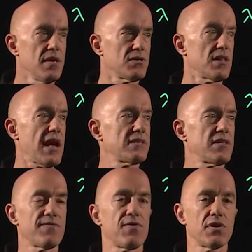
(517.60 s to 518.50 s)
So that's
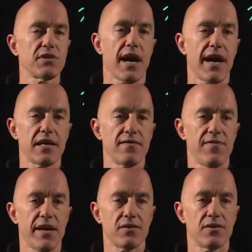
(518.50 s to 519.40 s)
the first
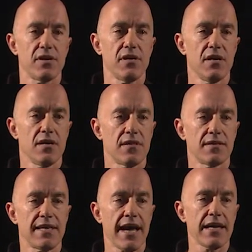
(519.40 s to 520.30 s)
eigenvector. The
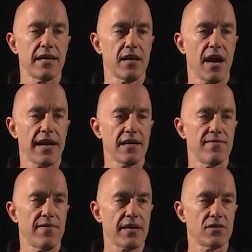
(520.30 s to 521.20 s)
second
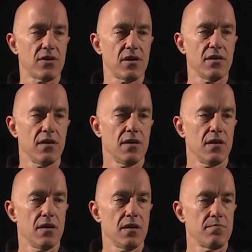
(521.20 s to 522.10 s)
eigenvector
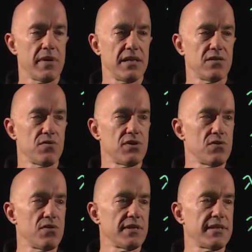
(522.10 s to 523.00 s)
means we
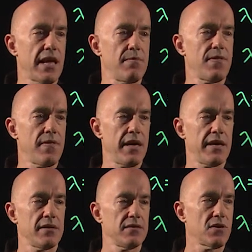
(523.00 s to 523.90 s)
do the same
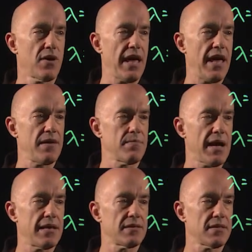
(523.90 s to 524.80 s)
thing. So A
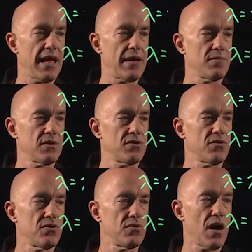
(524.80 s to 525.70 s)
minus lambda
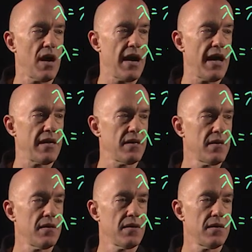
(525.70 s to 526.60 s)
2i
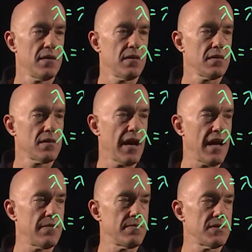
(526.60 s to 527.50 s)

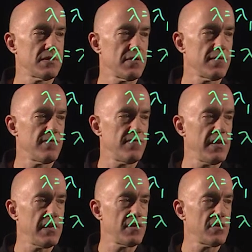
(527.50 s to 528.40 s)
times
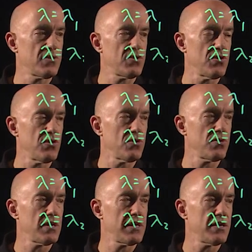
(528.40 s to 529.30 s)
V2
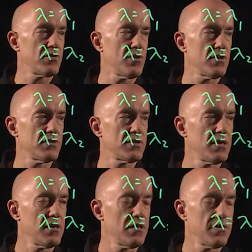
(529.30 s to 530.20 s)
equals
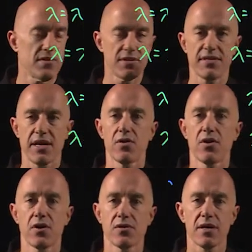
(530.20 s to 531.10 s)
the
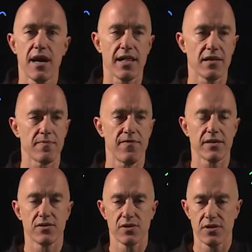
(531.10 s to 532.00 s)
zero column
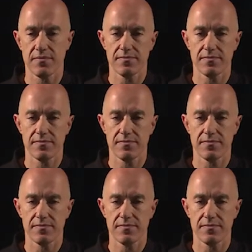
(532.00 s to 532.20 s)
vector.